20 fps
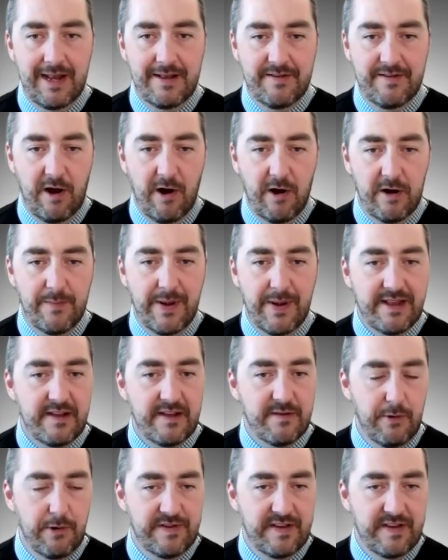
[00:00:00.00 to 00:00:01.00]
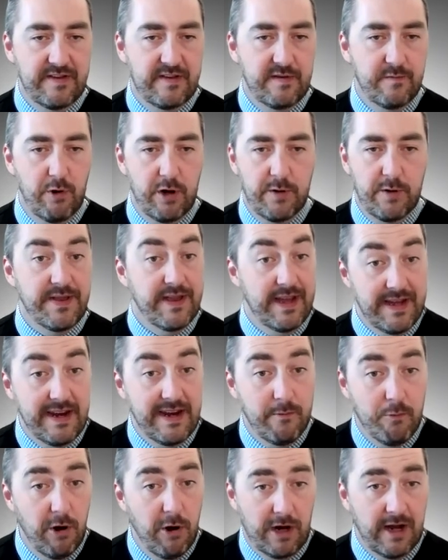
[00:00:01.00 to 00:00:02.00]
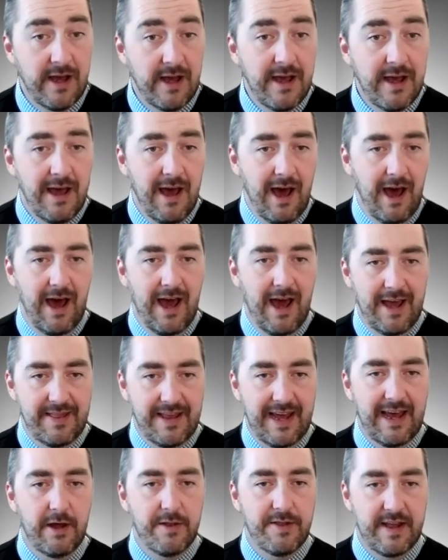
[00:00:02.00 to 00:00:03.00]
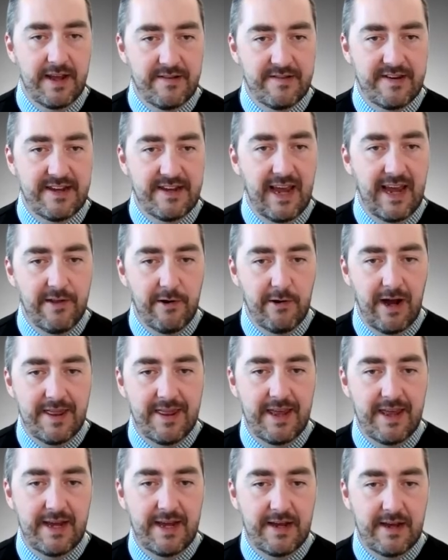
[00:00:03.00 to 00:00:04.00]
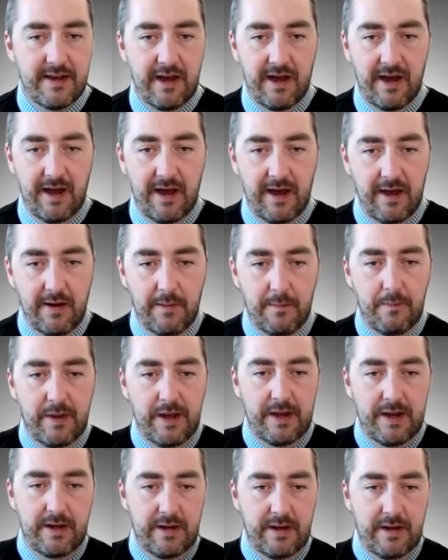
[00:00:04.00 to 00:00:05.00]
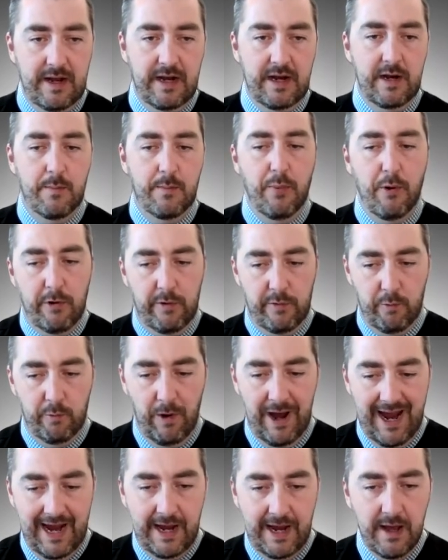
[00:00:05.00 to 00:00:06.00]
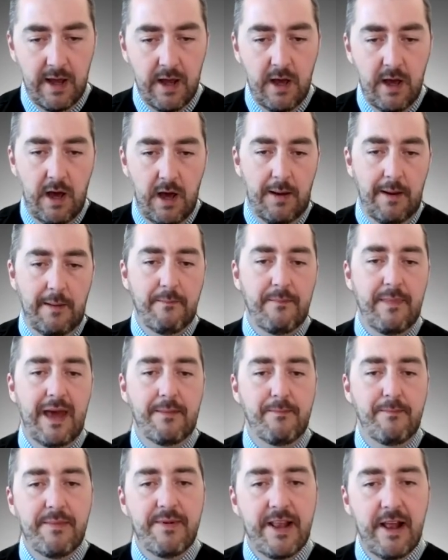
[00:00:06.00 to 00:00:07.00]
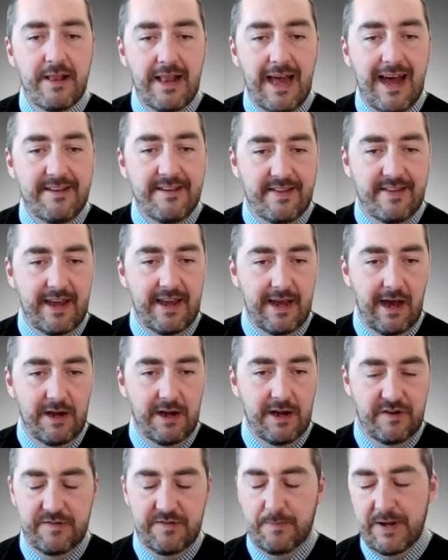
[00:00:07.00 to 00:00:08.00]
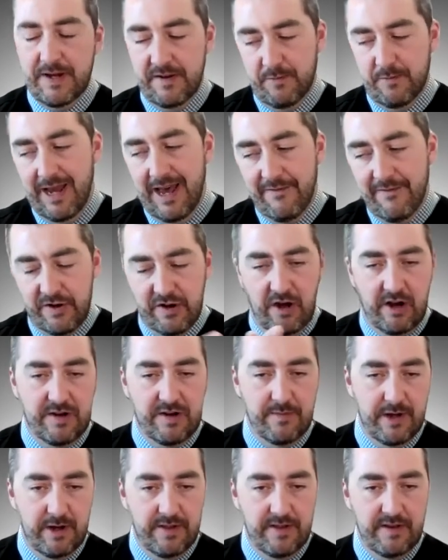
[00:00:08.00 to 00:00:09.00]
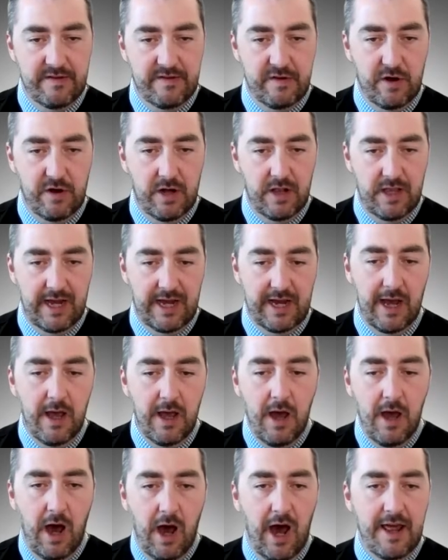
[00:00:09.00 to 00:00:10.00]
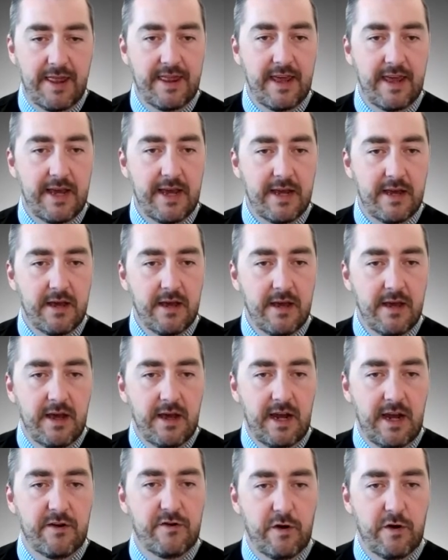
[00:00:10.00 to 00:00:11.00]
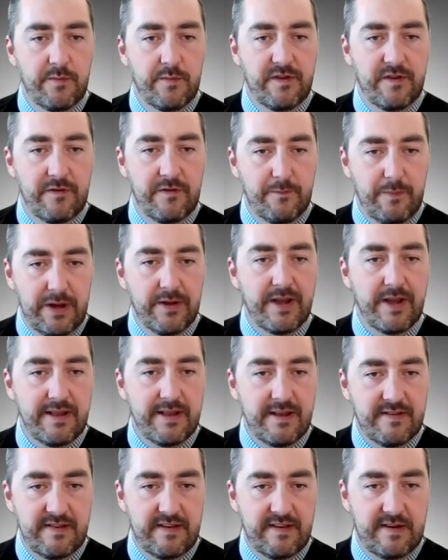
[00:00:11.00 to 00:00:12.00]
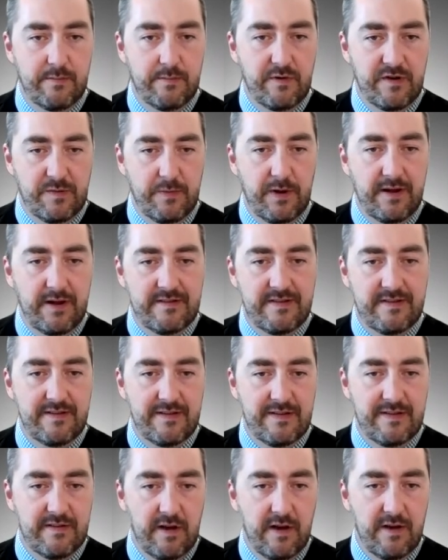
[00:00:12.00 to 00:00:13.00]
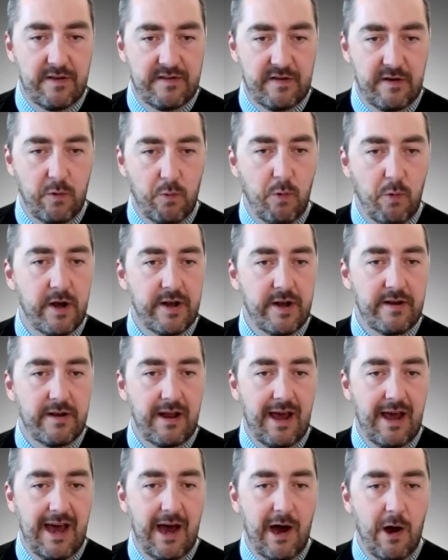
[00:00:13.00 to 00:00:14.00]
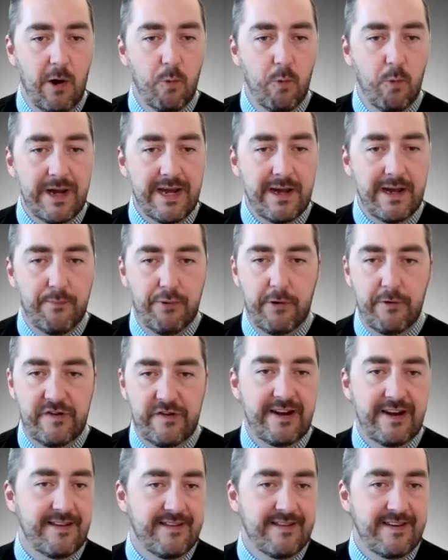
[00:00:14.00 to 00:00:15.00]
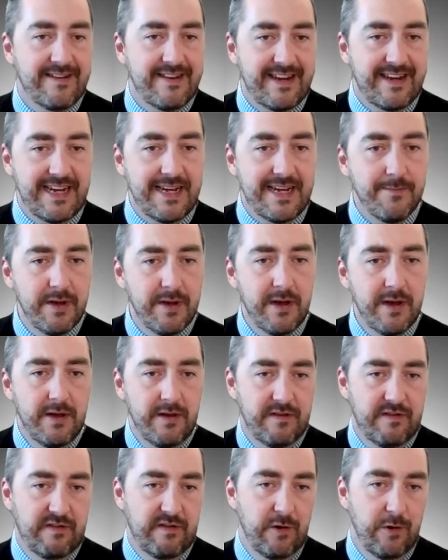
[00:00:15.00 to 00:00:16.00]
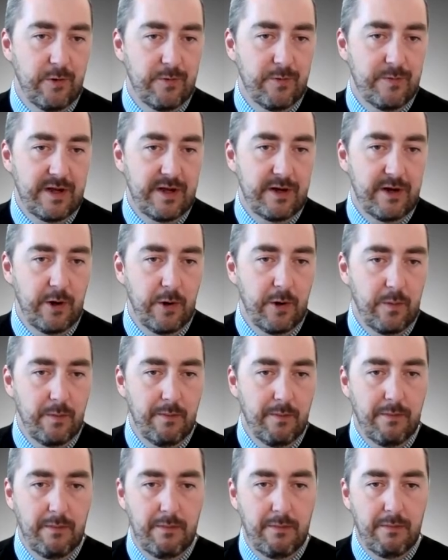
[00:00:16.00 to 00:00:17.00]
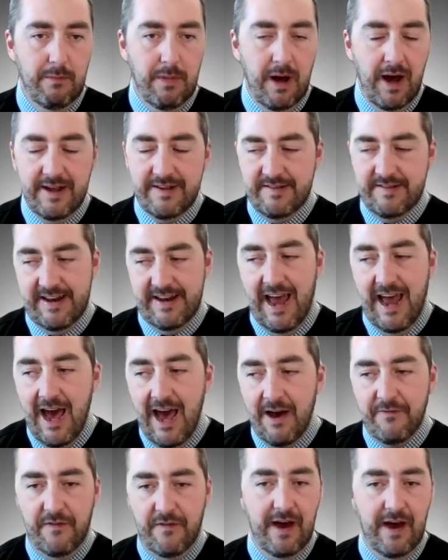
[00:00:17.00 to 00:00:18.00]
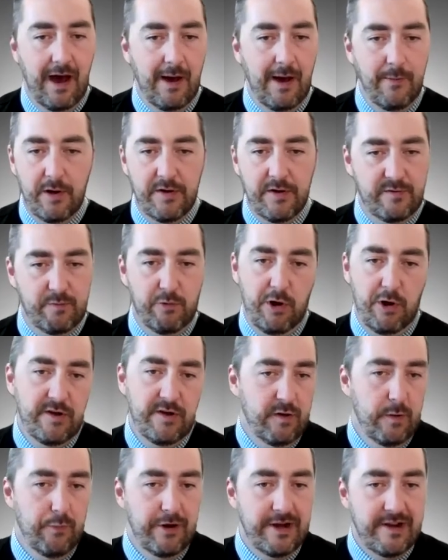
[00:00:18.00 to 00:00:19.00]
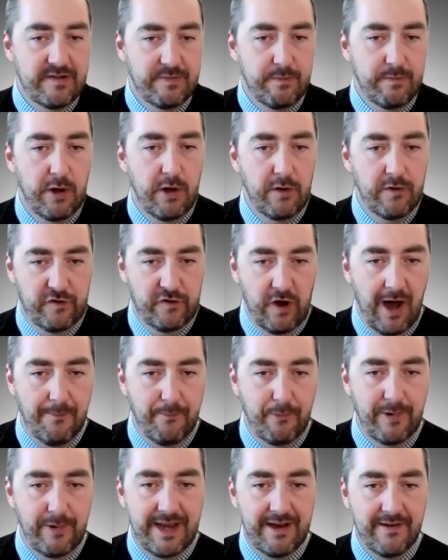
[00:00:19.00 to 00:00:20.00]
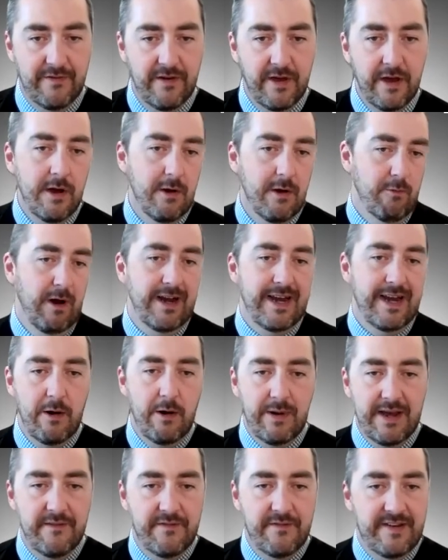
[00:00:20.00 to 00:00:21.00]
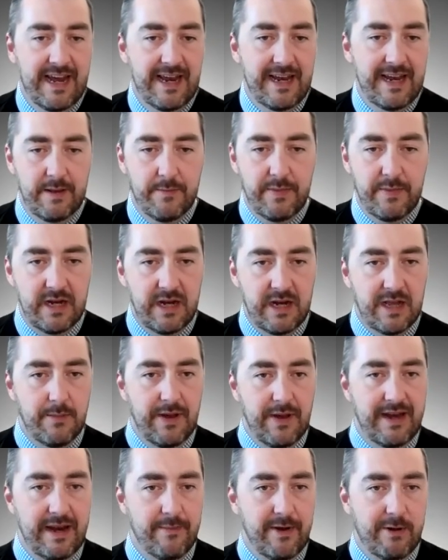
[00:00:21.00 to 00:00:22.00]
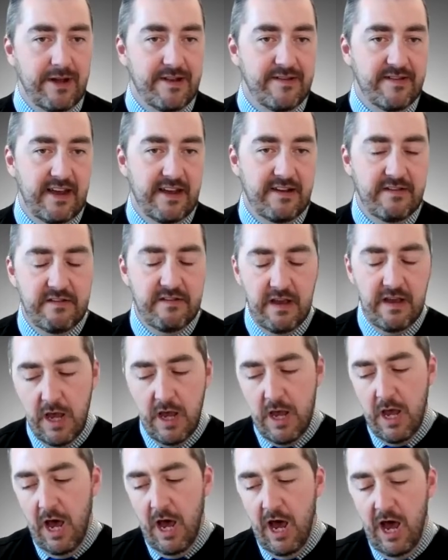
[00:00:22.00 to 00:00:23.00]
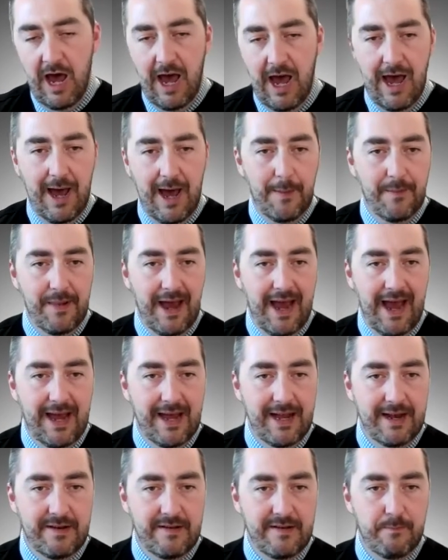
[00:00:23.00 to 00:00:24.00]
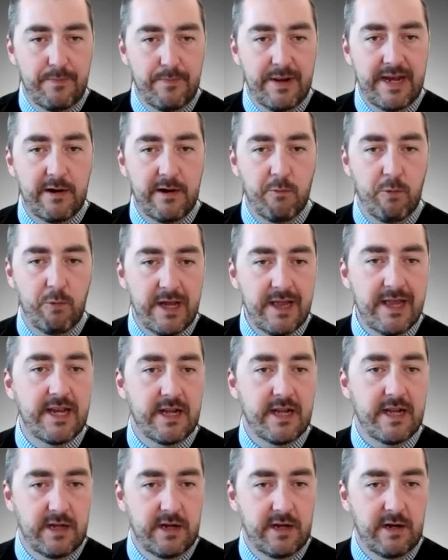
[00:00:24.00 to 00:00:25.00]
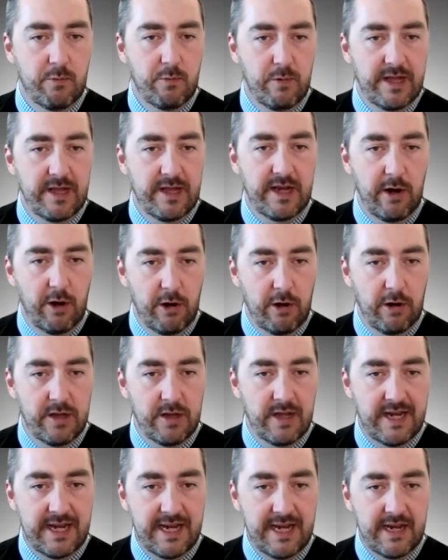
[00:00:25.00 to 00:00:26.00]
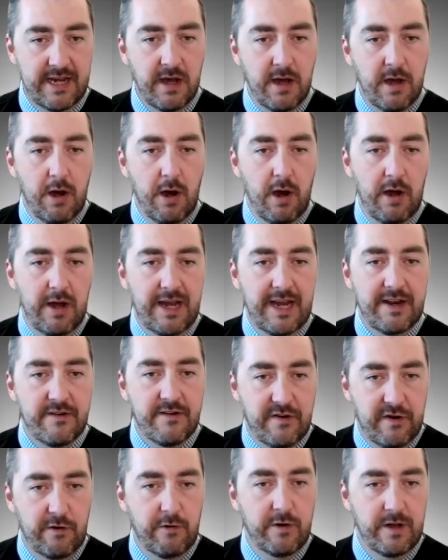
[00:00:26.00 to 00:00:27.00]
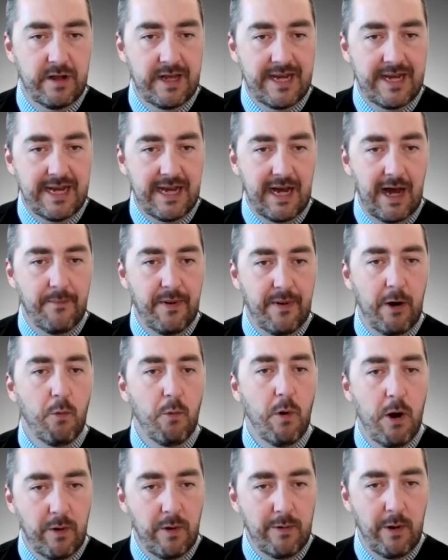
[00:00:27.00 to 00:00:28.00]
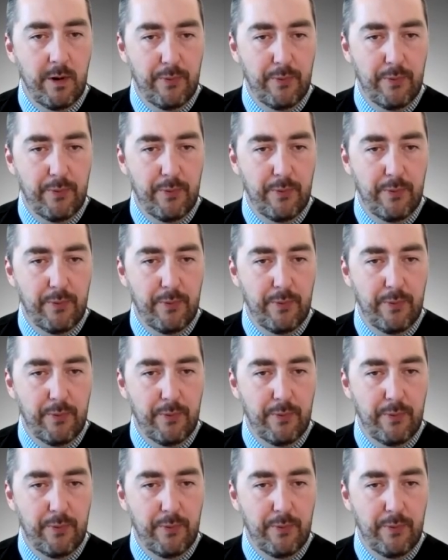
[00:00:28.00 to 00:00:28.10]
it's hard to make these processes work, but they did work. And they held things together, I think, in an important way. And maybe the last thing, just because we haven't talked about it on this call, I think in terms of building these system responses, it's also how we approached it as a team. So, my staff, we're also a pretty small shop. Right now we have 10. At the beginning of the pandemic, we had 6. and being really clear really early internally about what we